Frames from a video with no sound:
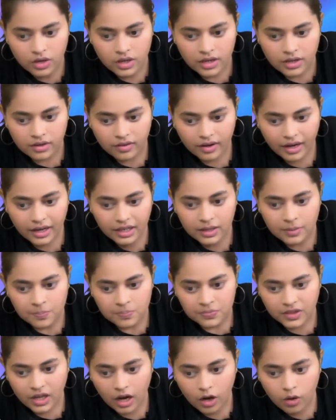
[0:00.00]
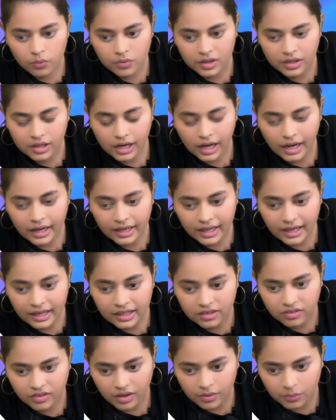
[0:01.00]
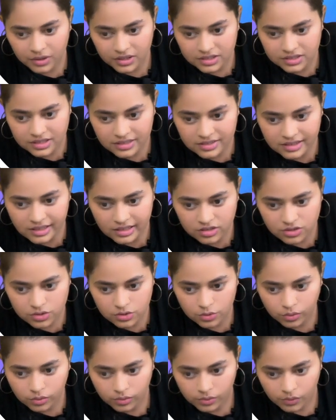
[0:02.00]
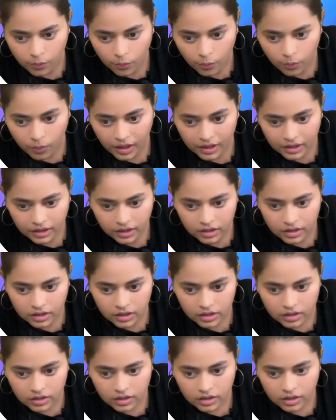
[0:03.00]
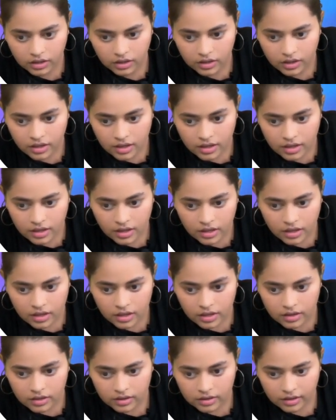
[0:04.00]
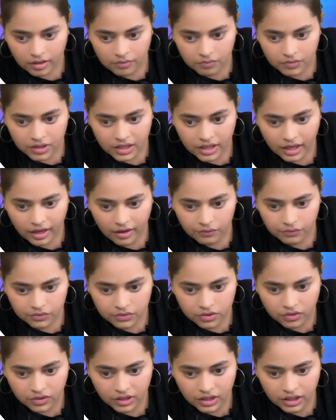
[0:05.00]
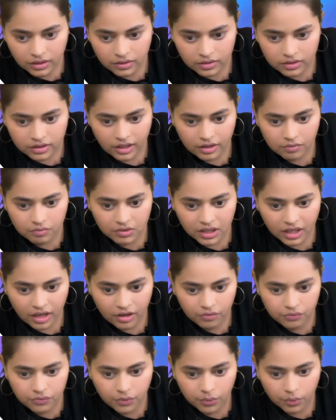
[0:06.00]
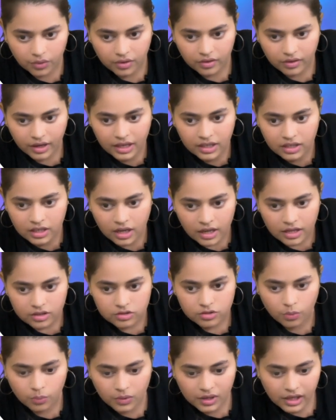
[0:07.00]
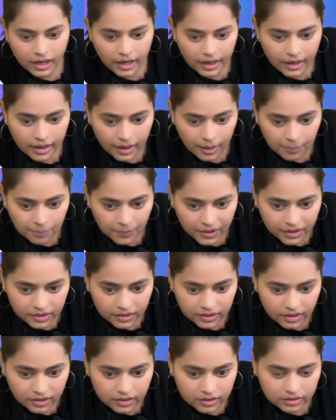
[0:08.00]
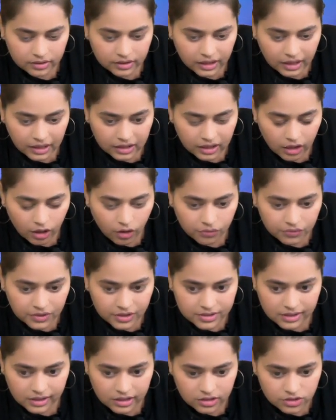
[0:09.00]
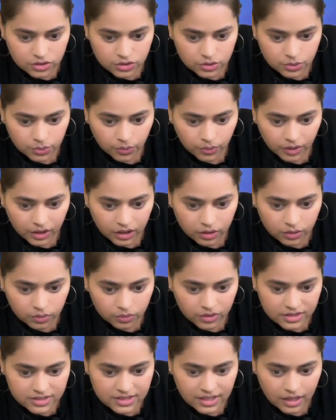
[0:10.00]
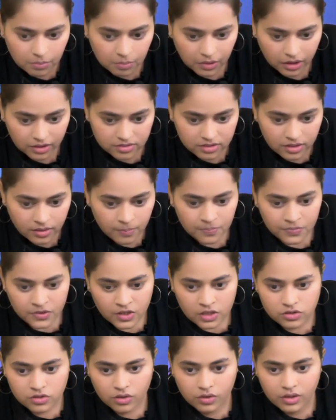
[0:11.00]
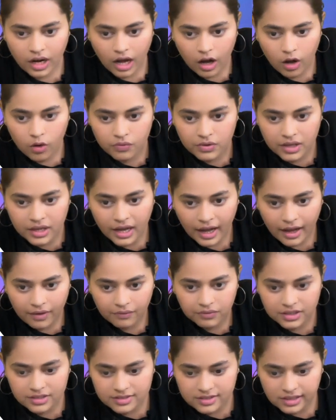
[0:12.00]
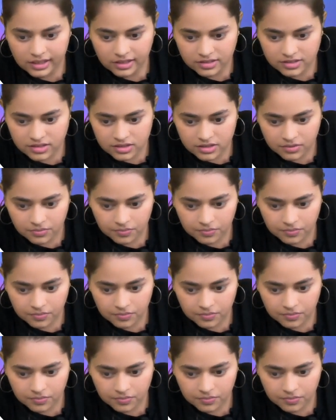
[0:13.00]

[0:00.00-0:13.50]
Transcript: Right? Now we'll again traverse this list 2, 1, then we have 3, then we have 4, right? So we'll append the data of this list 2 into the same list. So now we have this list,